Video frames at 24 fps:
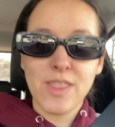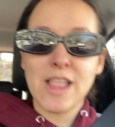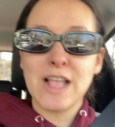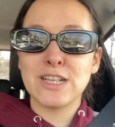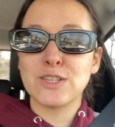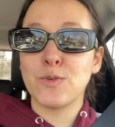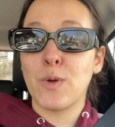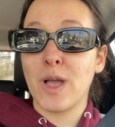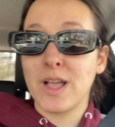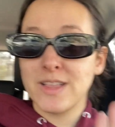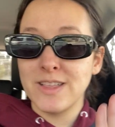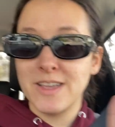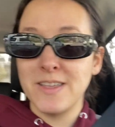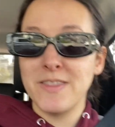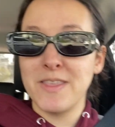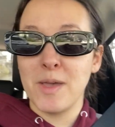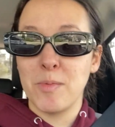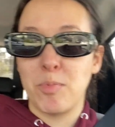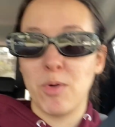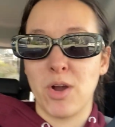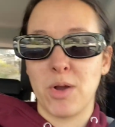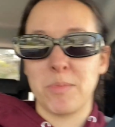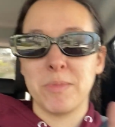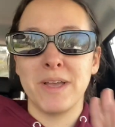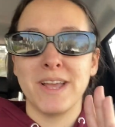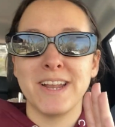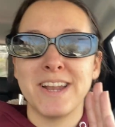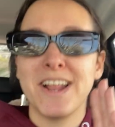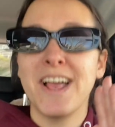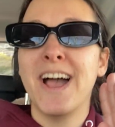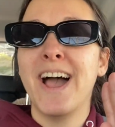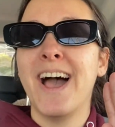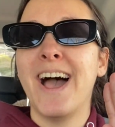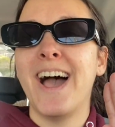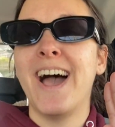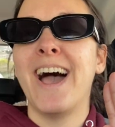So I cleaned the apartment,
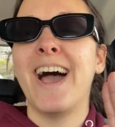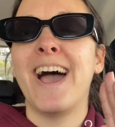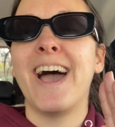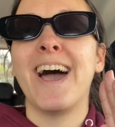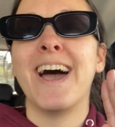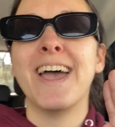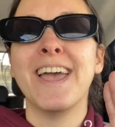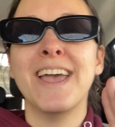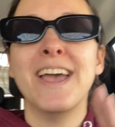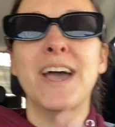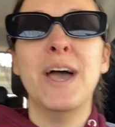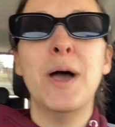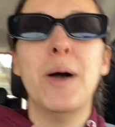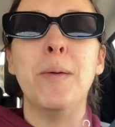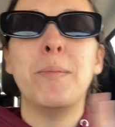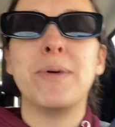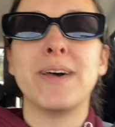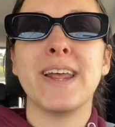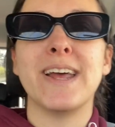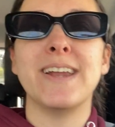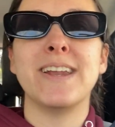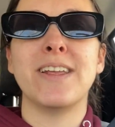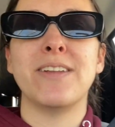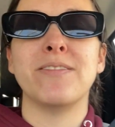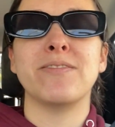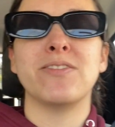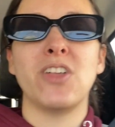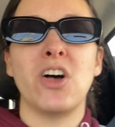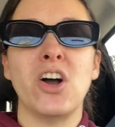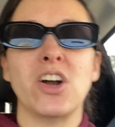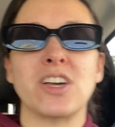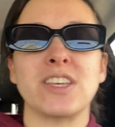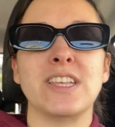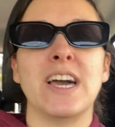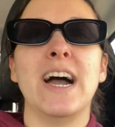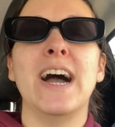but I didn't
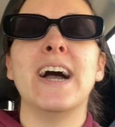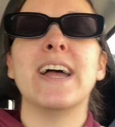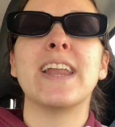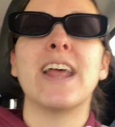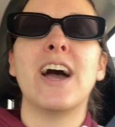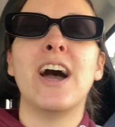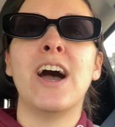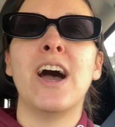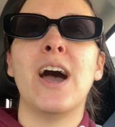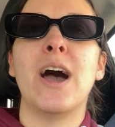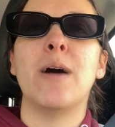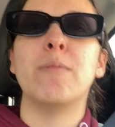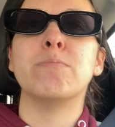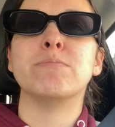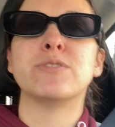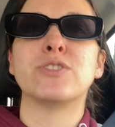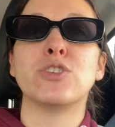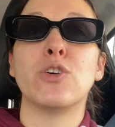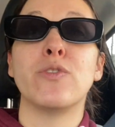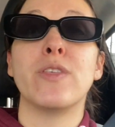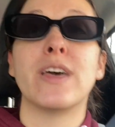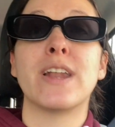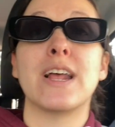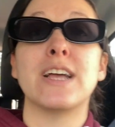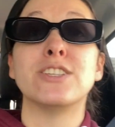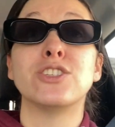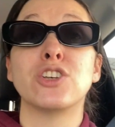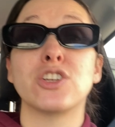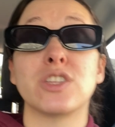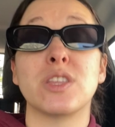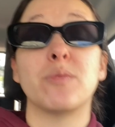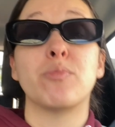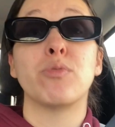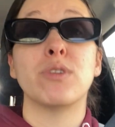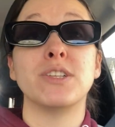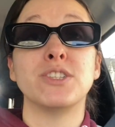vlog that. So then I took
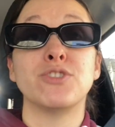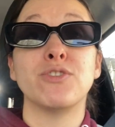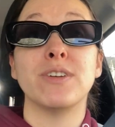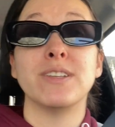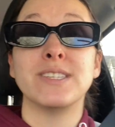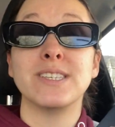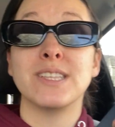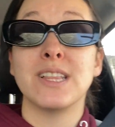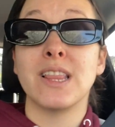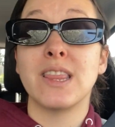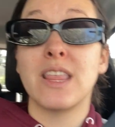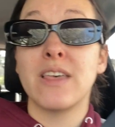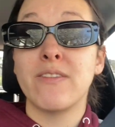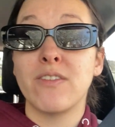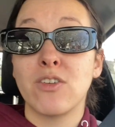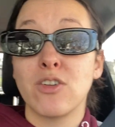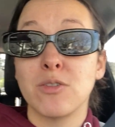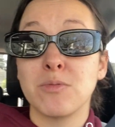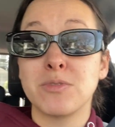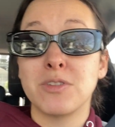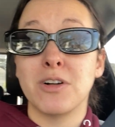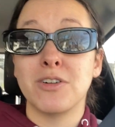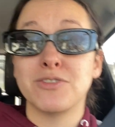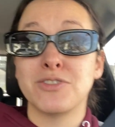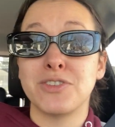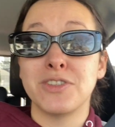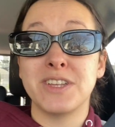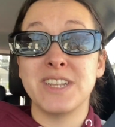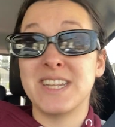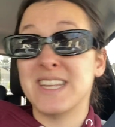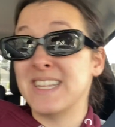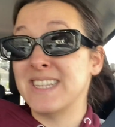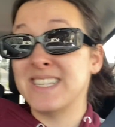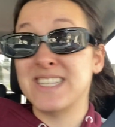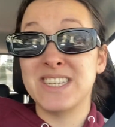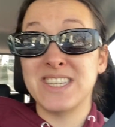the printer into the living room closer to
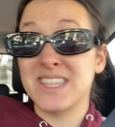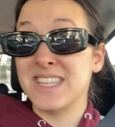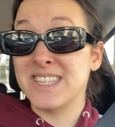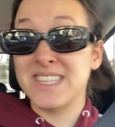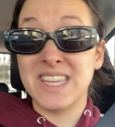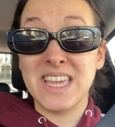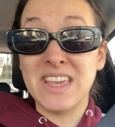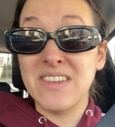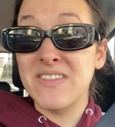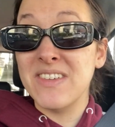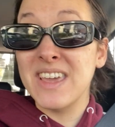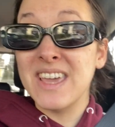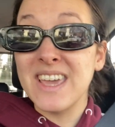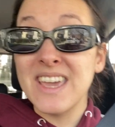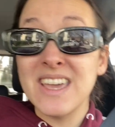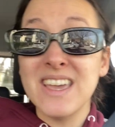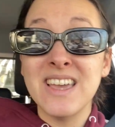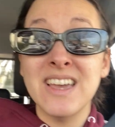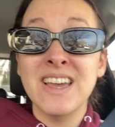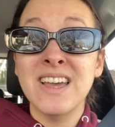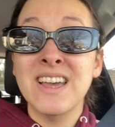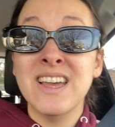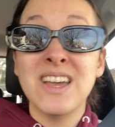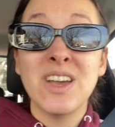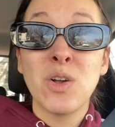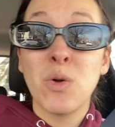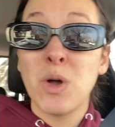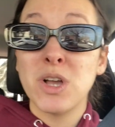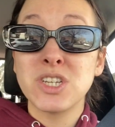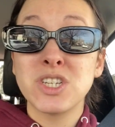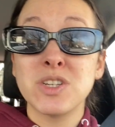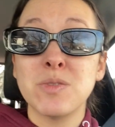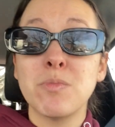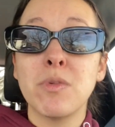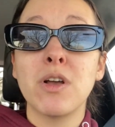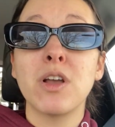the TV,
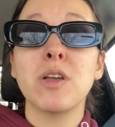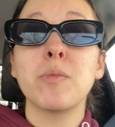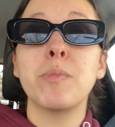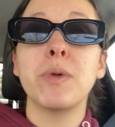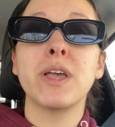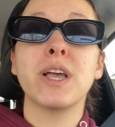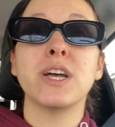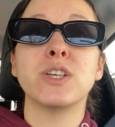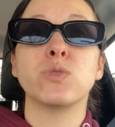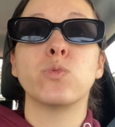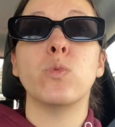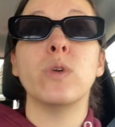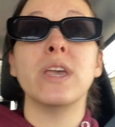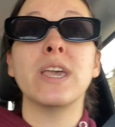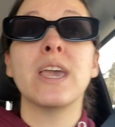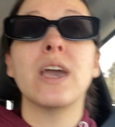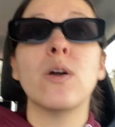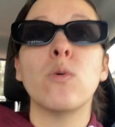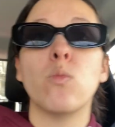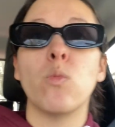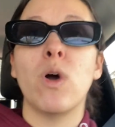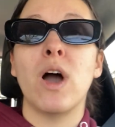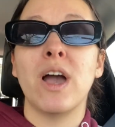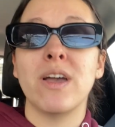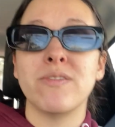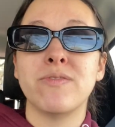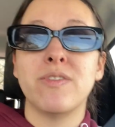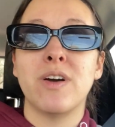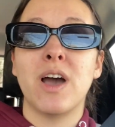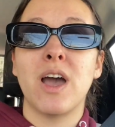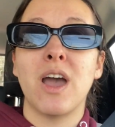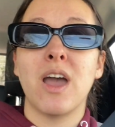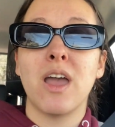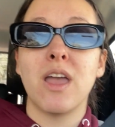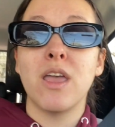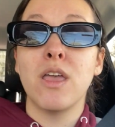because we get
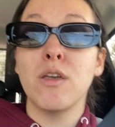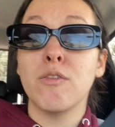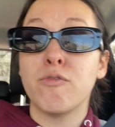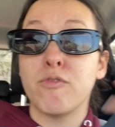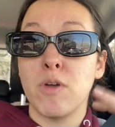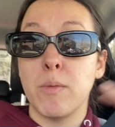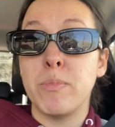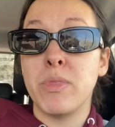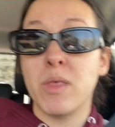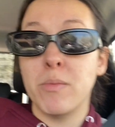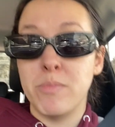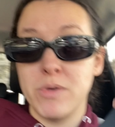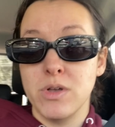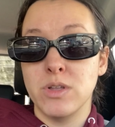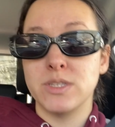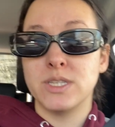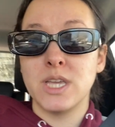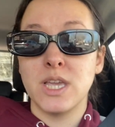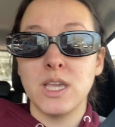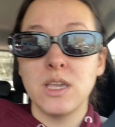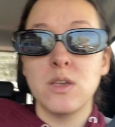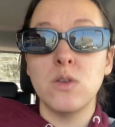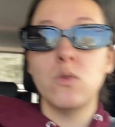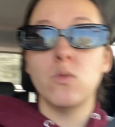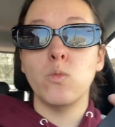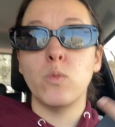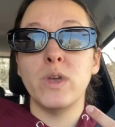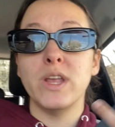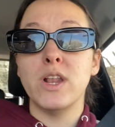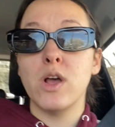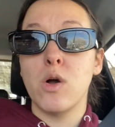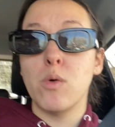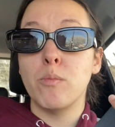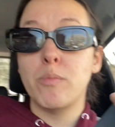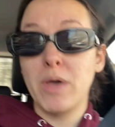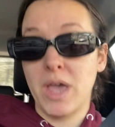Wi-Fi from the building. We
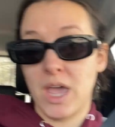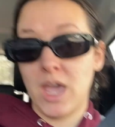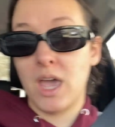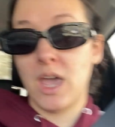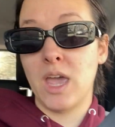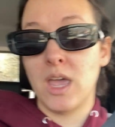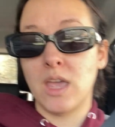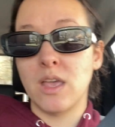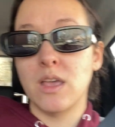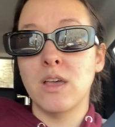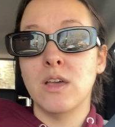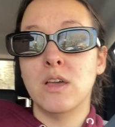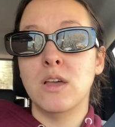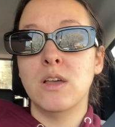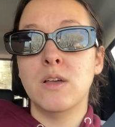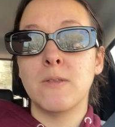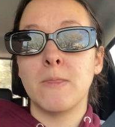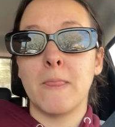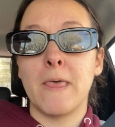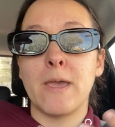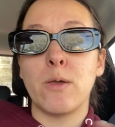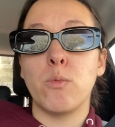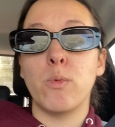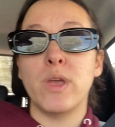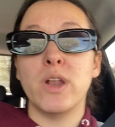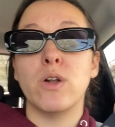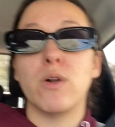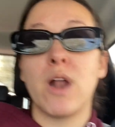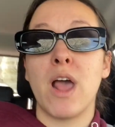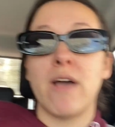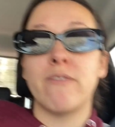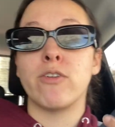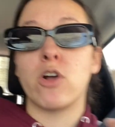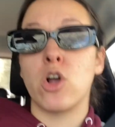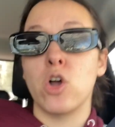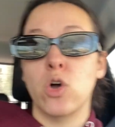don't pay, like we don't
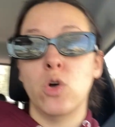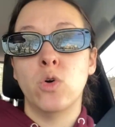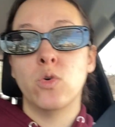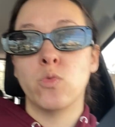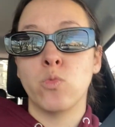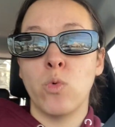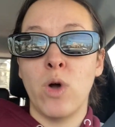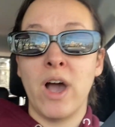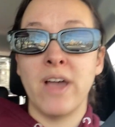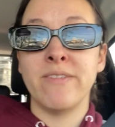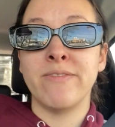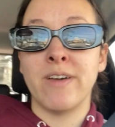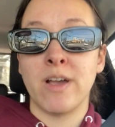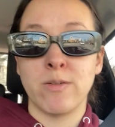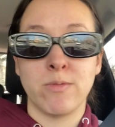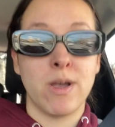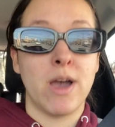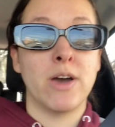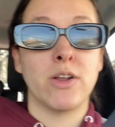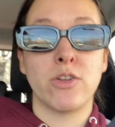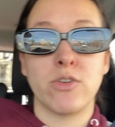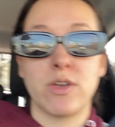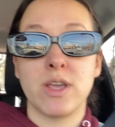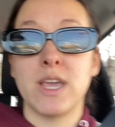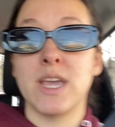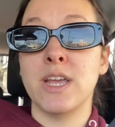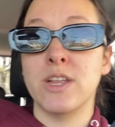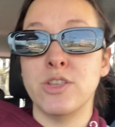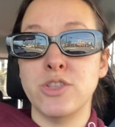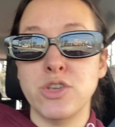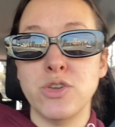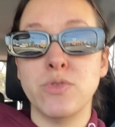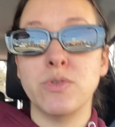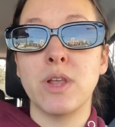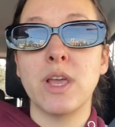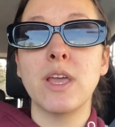have our own Wi-Fi router in
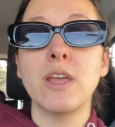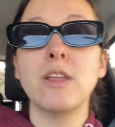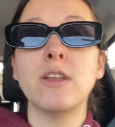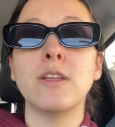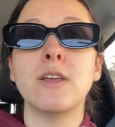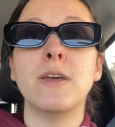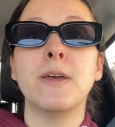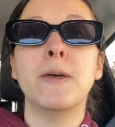unit.